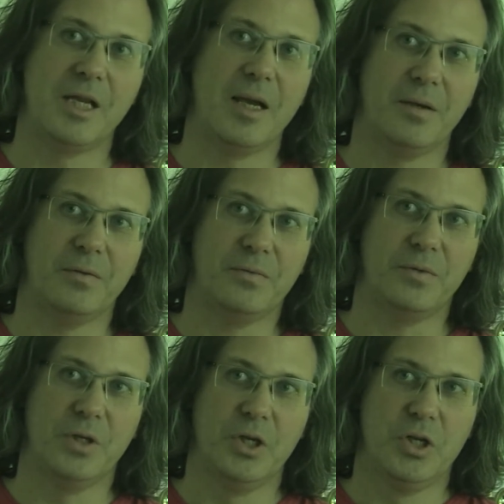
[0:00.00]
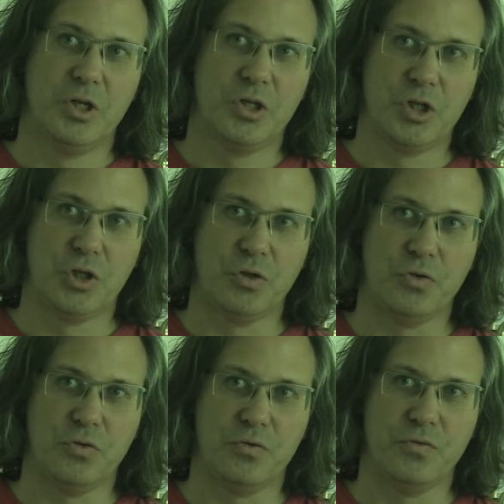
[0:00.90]
down
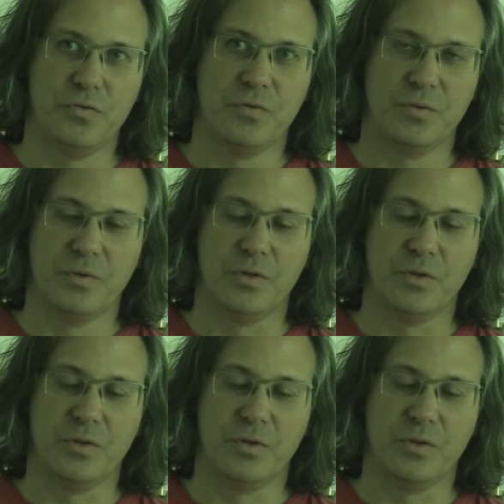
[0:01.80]
to,